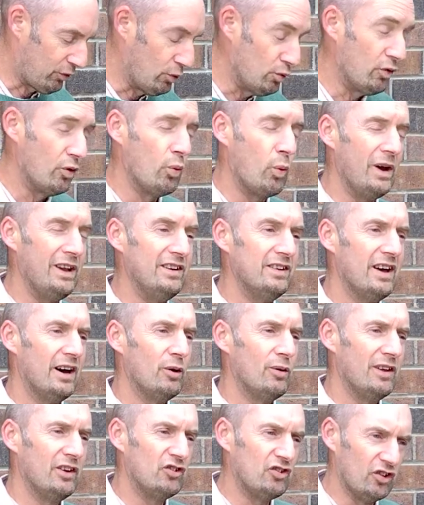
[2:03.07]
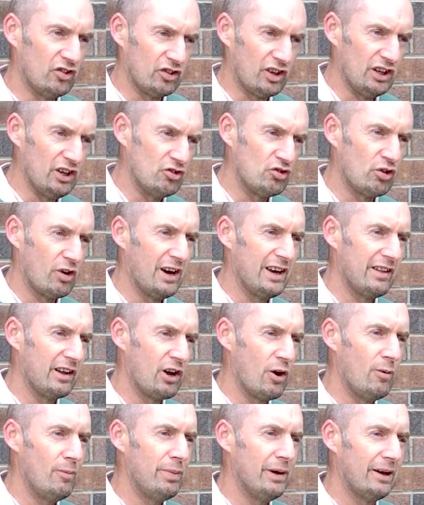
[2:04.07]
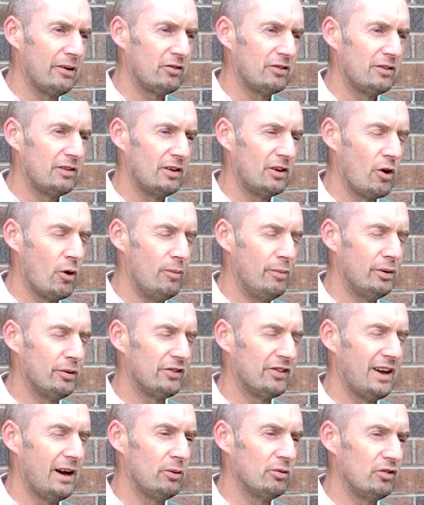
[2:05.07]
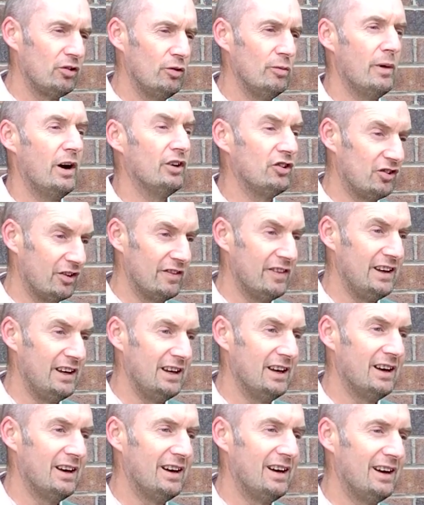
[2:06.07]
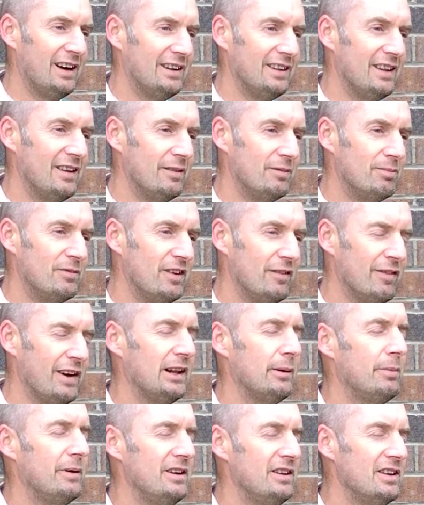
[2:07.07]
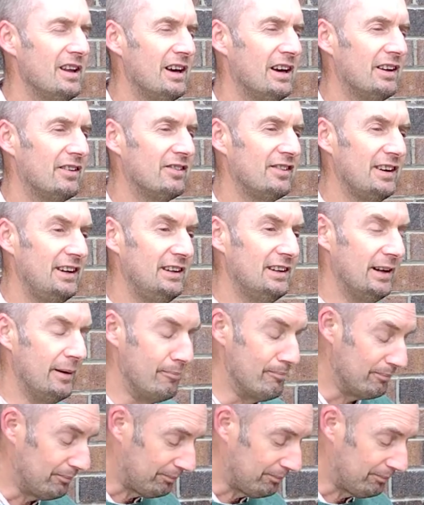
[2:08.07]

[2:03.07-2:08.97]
the window. That's just going to dry the compost out too much and the developing seedling.